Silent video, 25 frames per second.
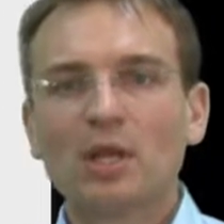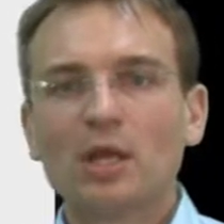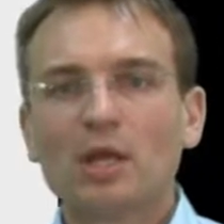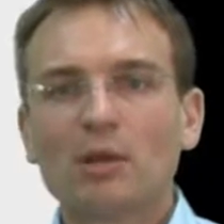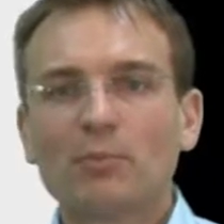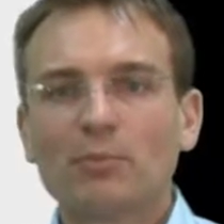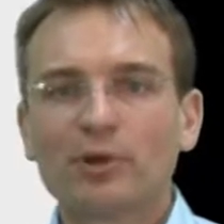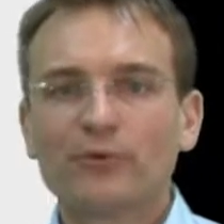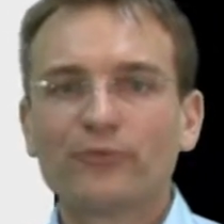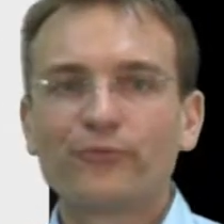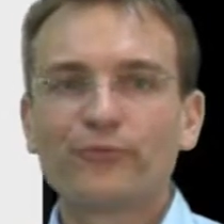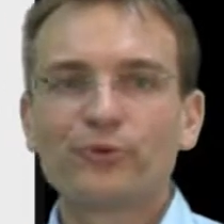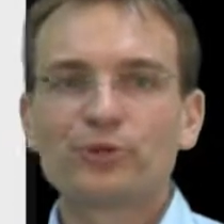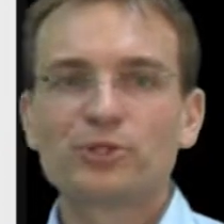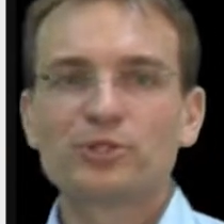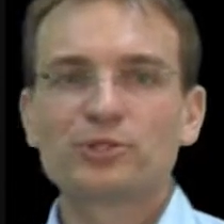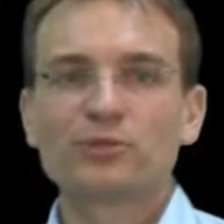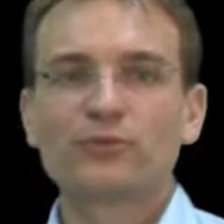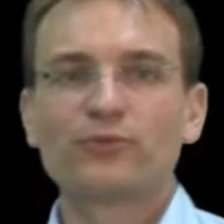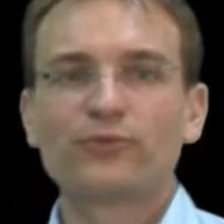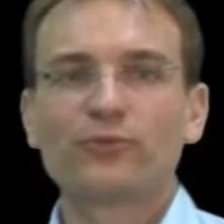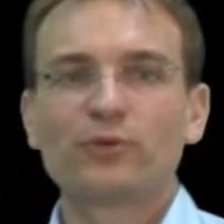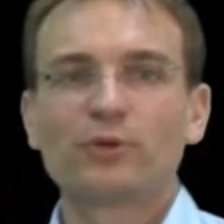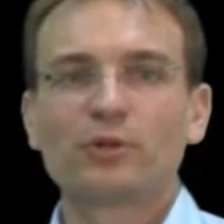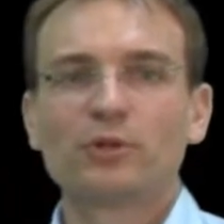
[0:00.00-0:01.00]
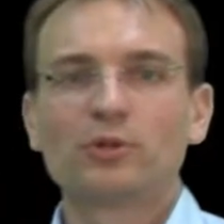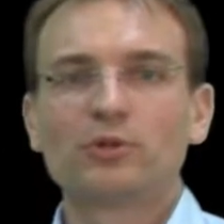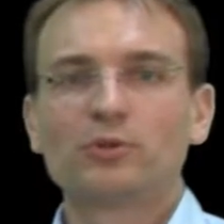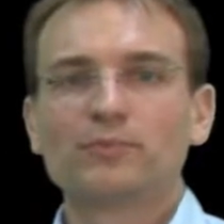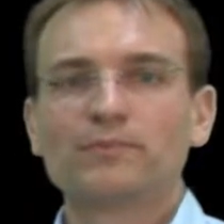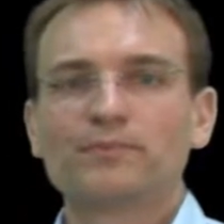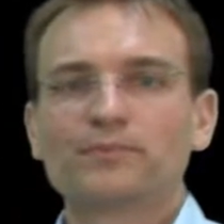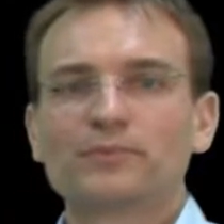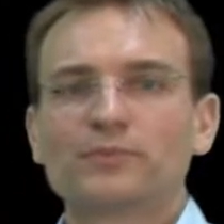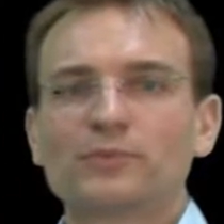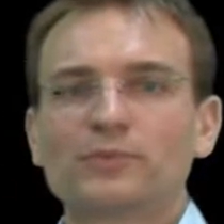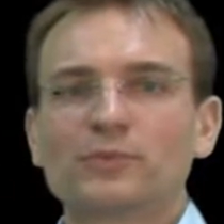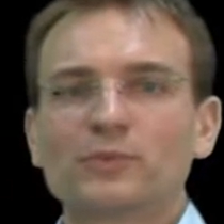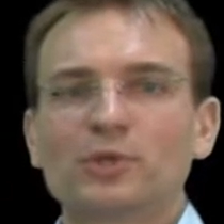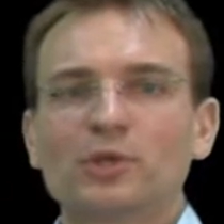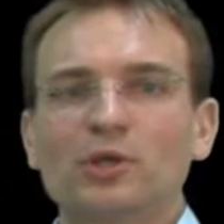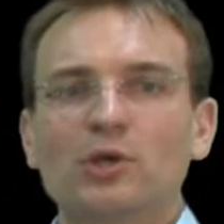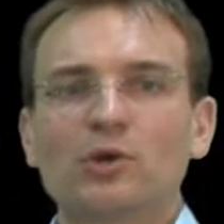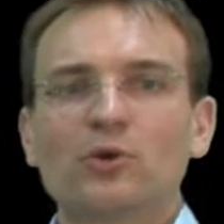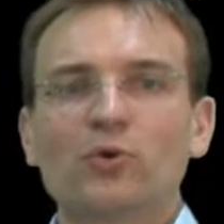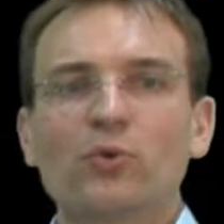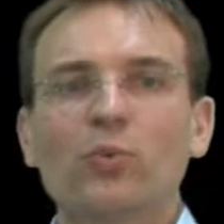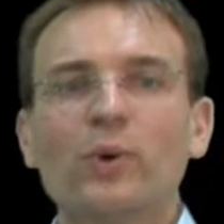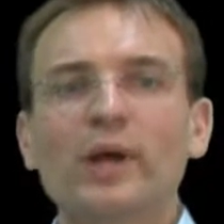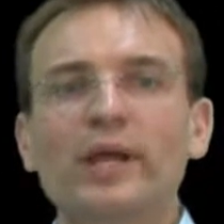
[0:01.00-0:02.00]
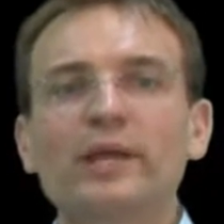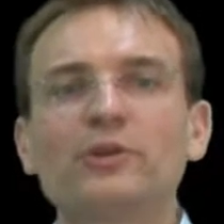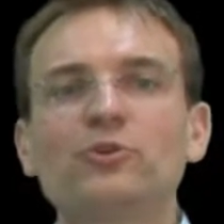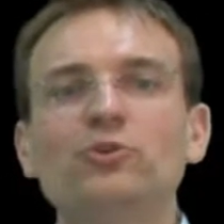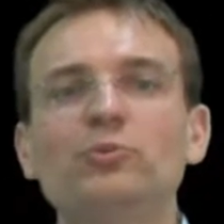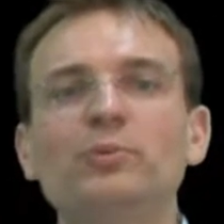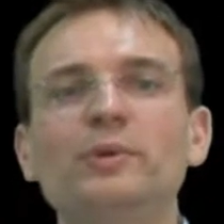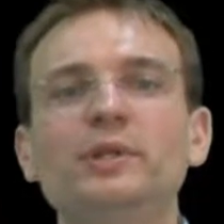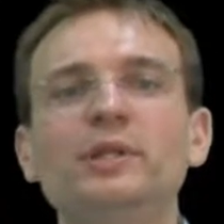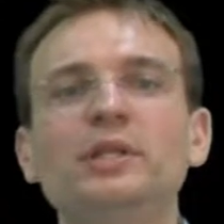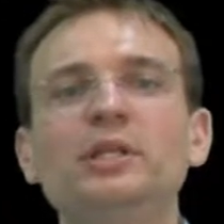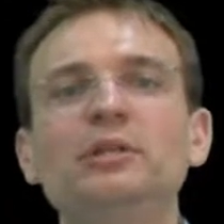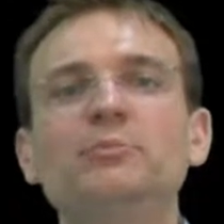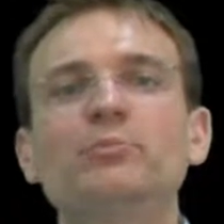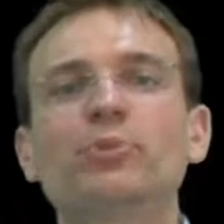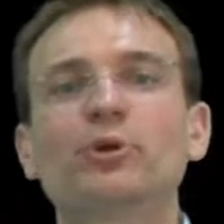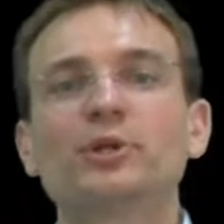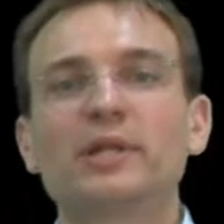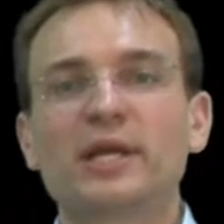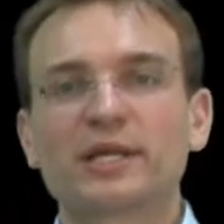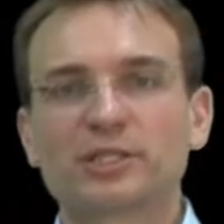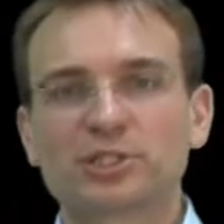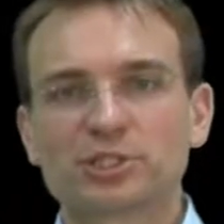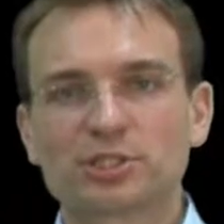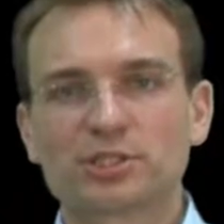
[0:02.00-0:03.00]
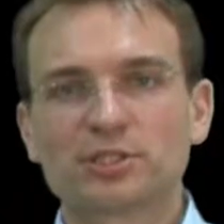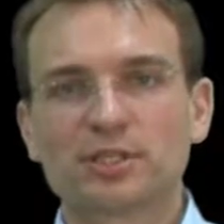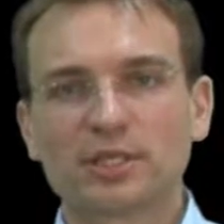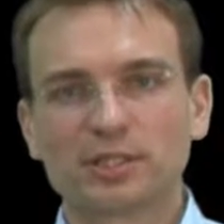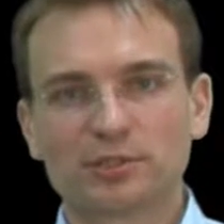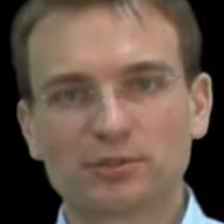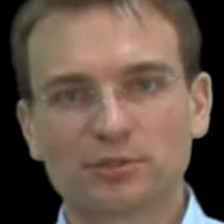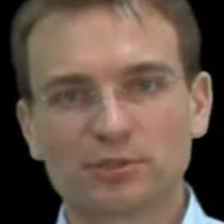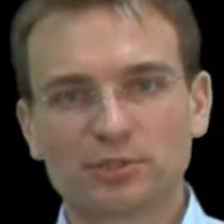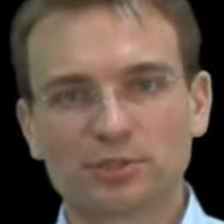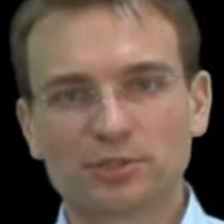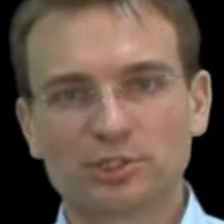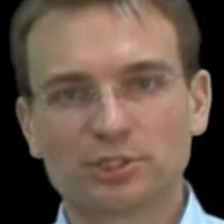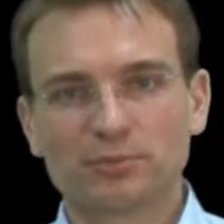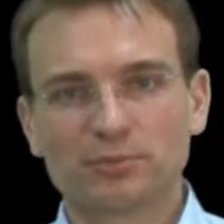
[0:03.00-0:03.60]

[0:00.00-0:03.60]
But first of all, why do we need production technology